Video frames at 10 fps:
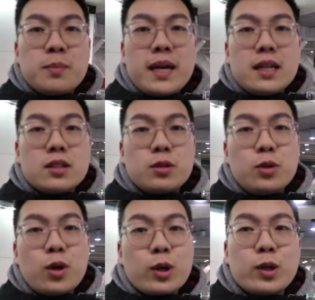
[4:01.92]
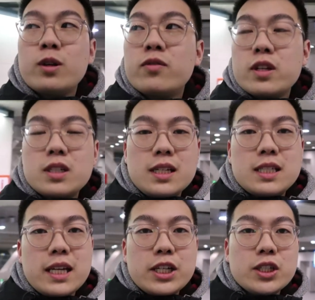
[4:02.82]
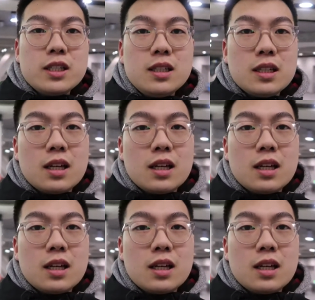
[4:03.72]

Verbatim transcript: made it to York University Station